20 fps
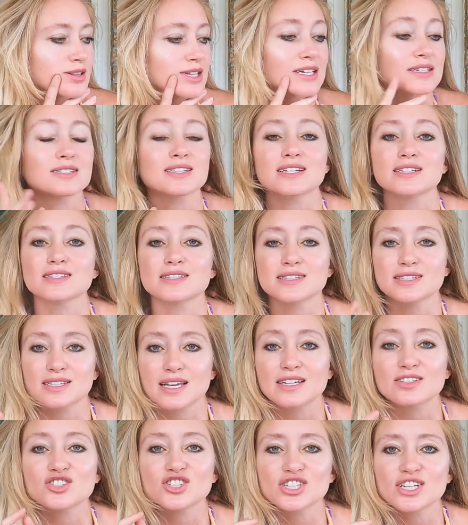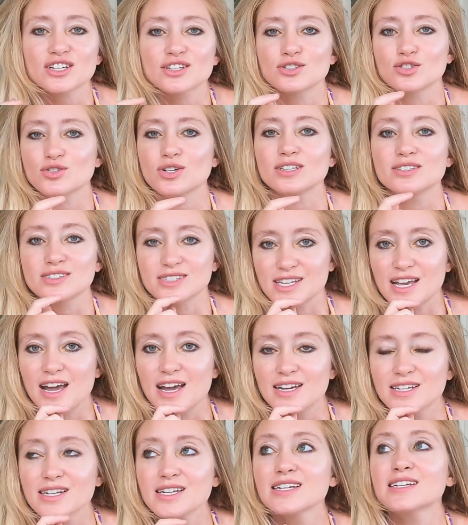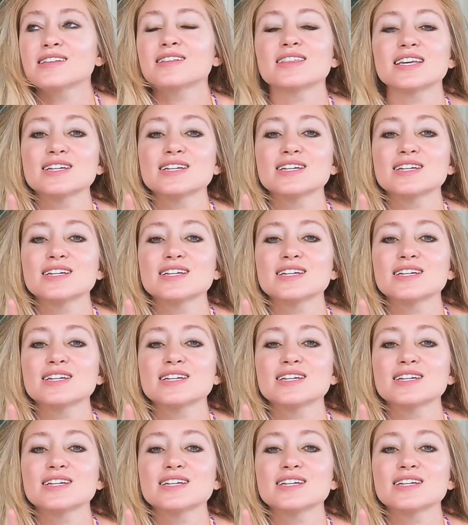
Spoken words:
Things get sketchy on Trail 10.